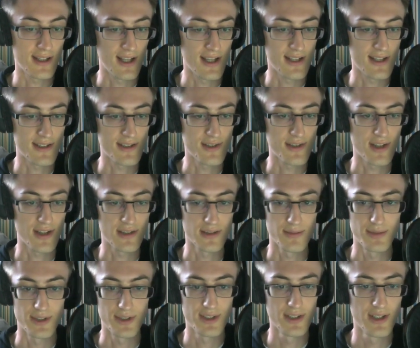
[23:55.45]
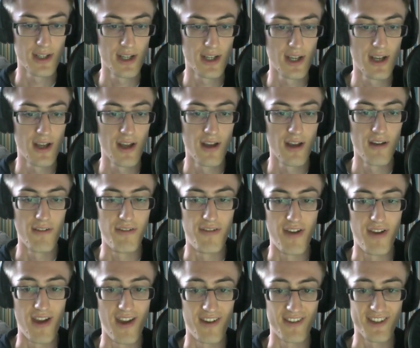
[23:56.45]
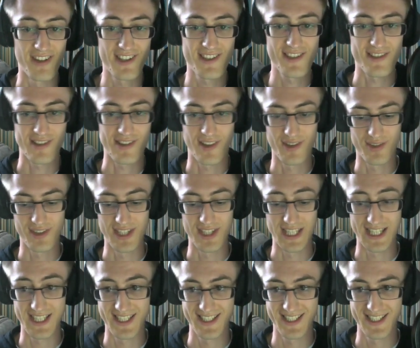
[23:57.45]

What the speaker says: ladies and gentlemen. Very slowly.